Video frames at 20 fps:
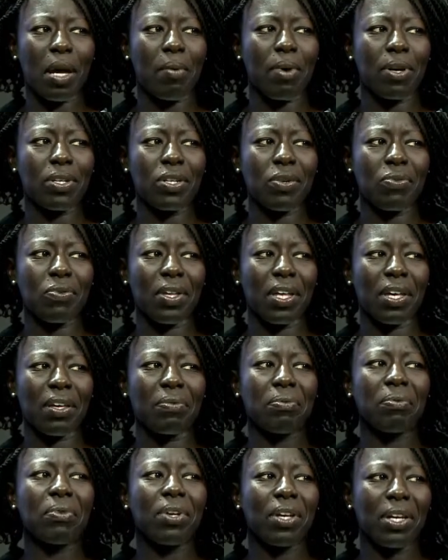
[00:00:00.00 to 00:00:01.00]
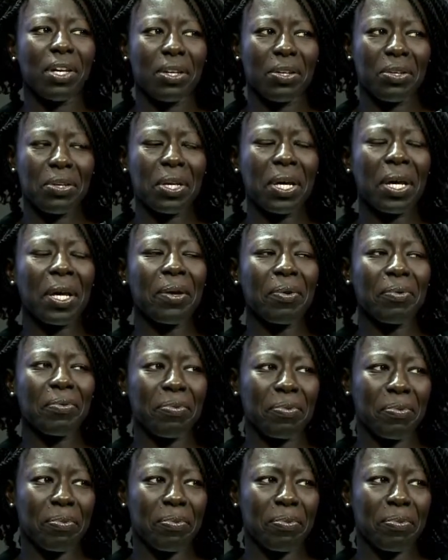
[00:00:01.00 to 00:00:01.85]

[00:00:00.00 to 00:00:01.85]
So there are ways of going around it.